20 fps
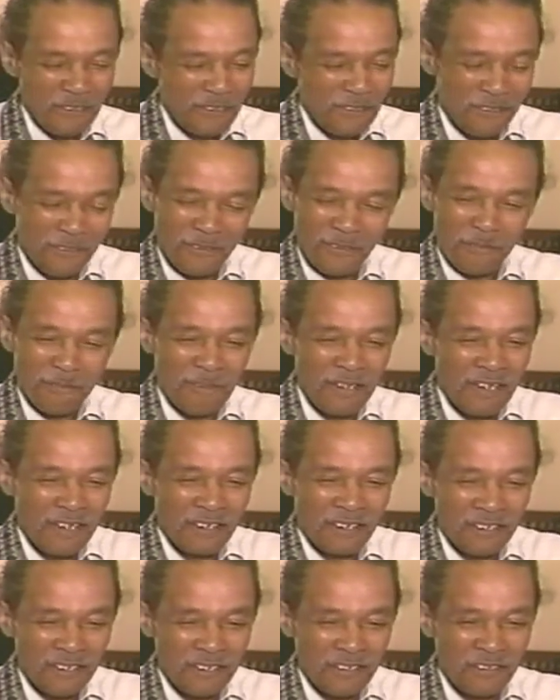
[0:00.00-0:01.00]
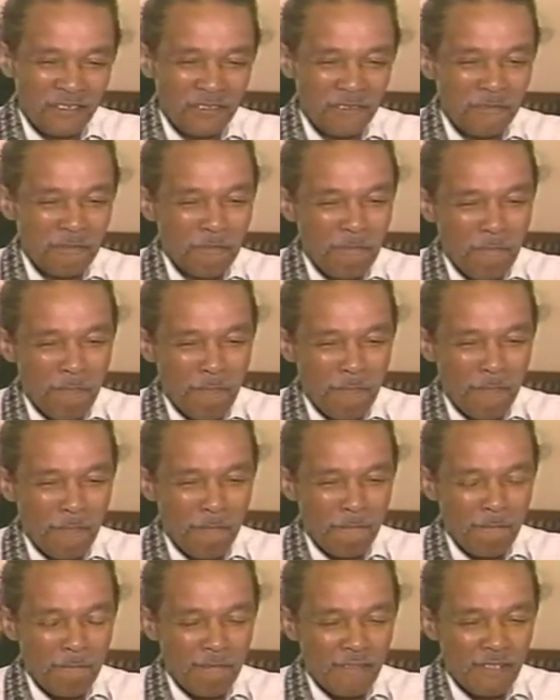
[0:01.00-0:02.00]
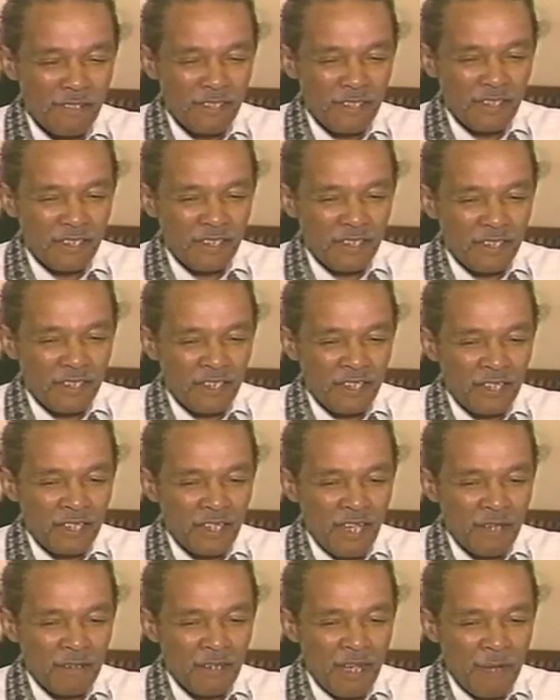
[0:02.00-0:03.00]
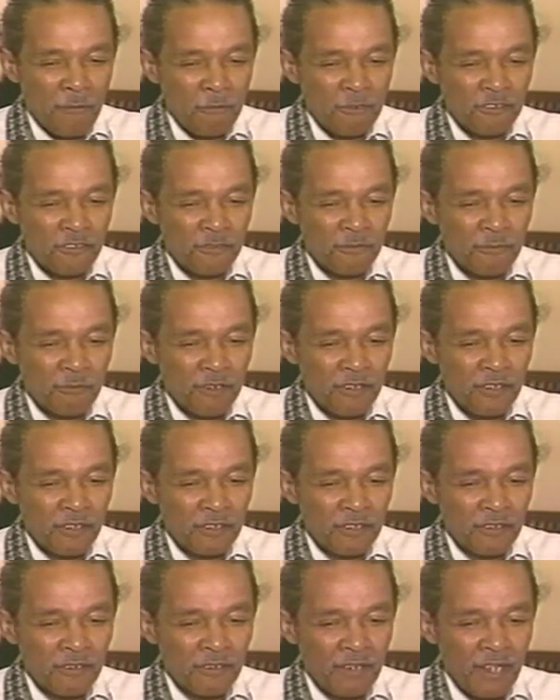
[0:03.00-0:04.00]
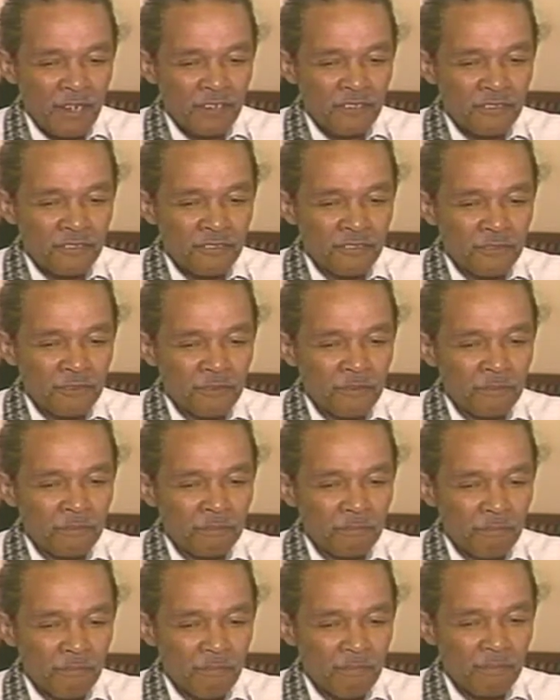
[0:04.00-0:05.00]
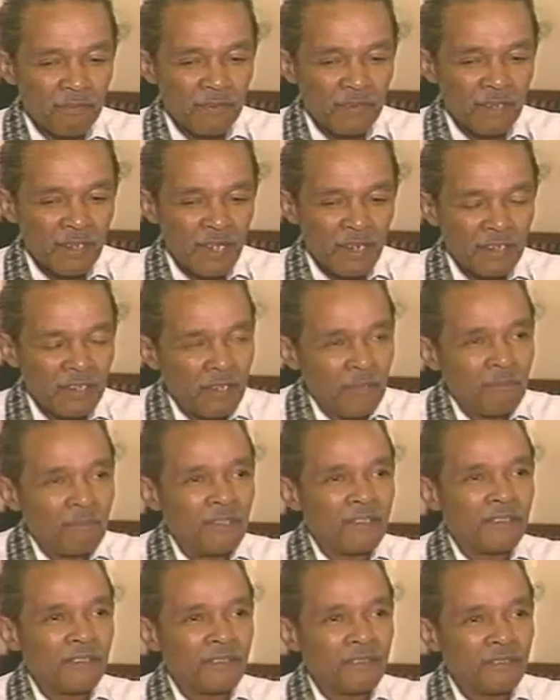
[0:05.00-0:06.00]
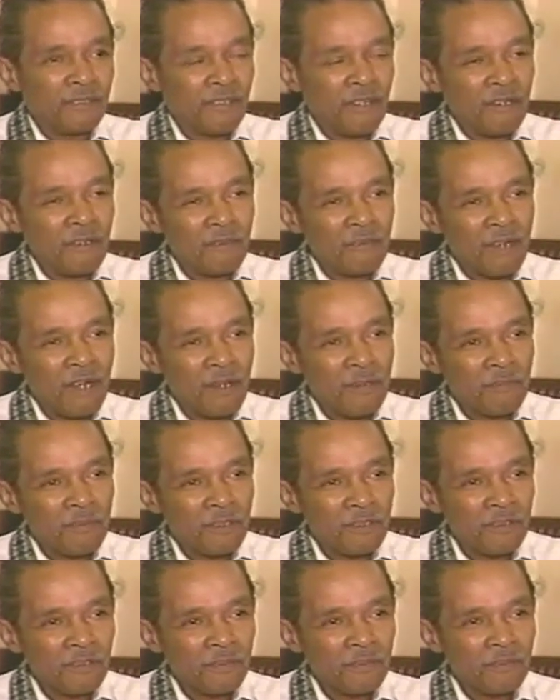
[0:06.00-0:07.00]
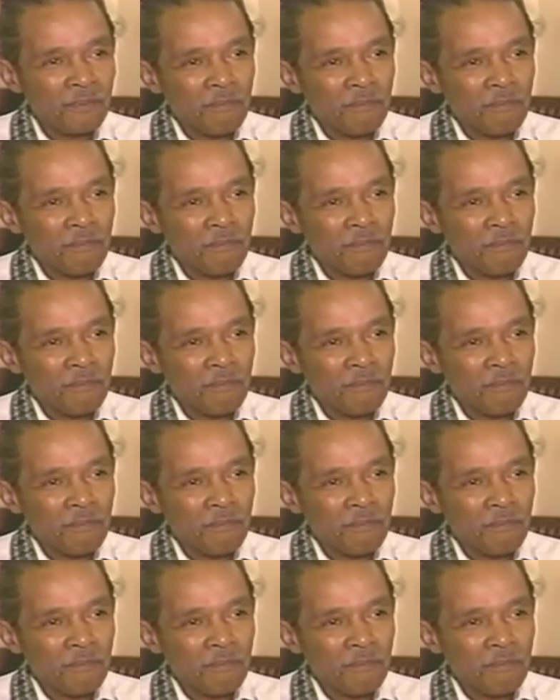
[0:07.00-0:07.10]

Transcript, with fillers: so my goodness. Yeah, I, I, wish him well, you know, I listen to him. I can't miss it, it's all around me, you know?